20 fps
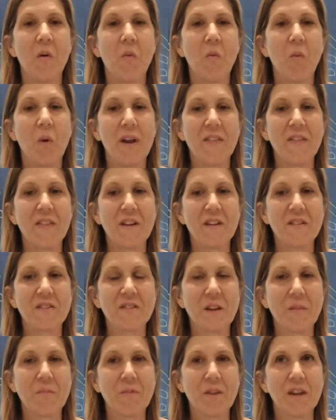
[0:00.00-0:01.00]
when
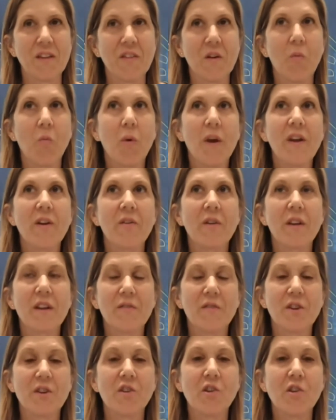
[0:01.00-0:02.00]
there's something that we don't
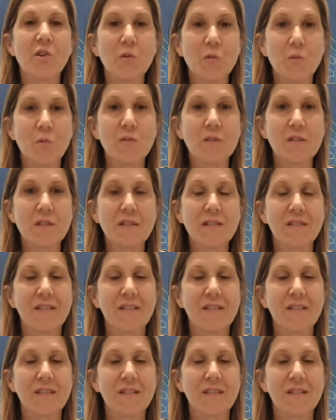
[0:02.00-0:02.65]
even use